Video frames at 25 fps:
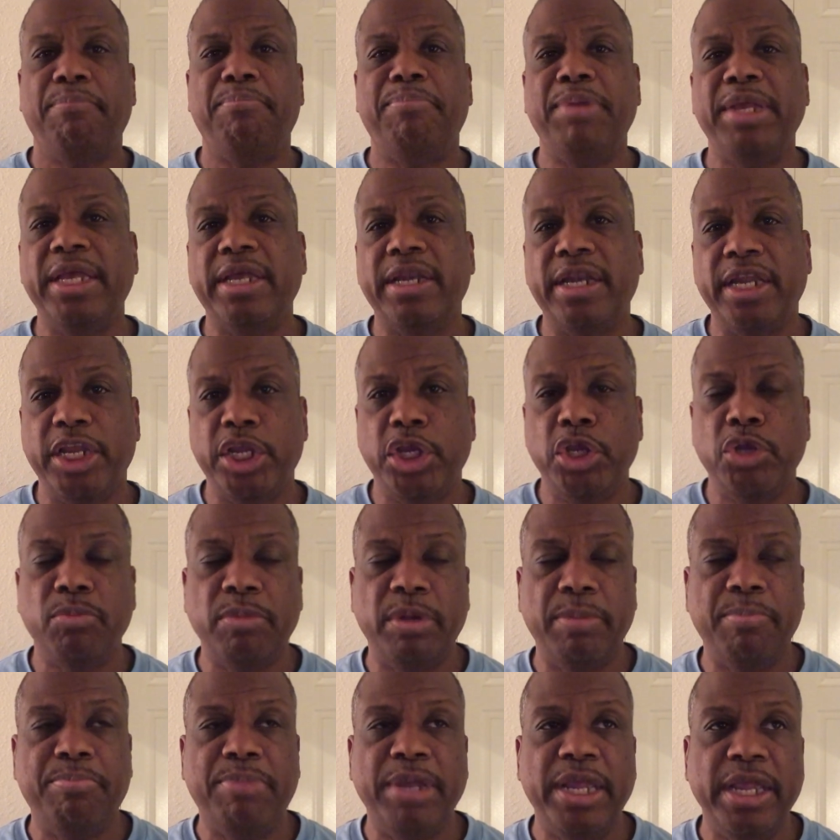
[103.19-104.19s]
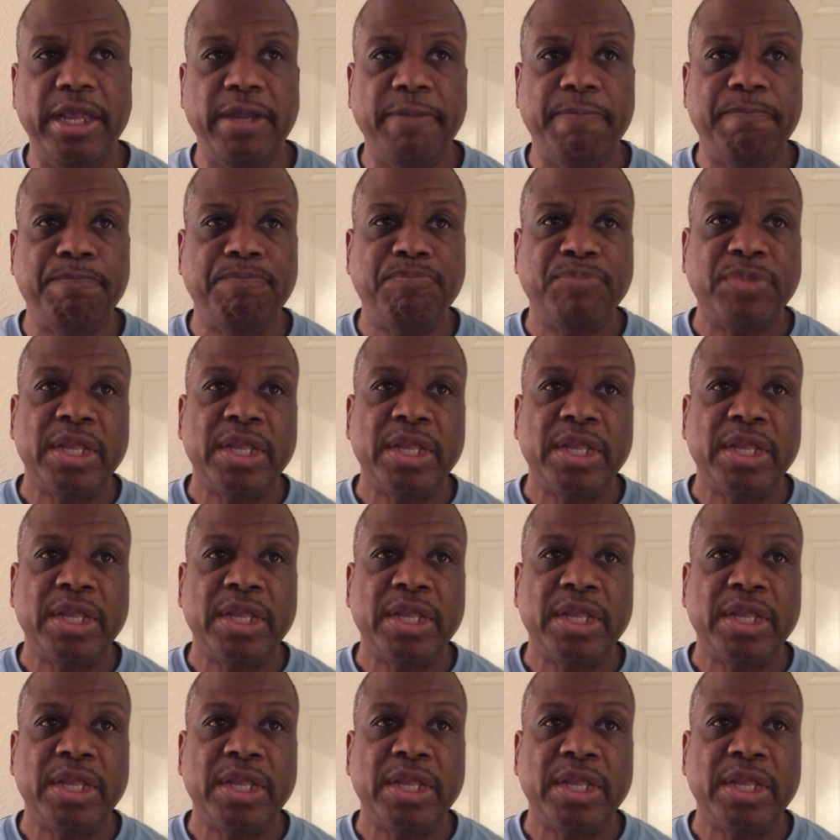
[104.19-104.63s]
being a human being.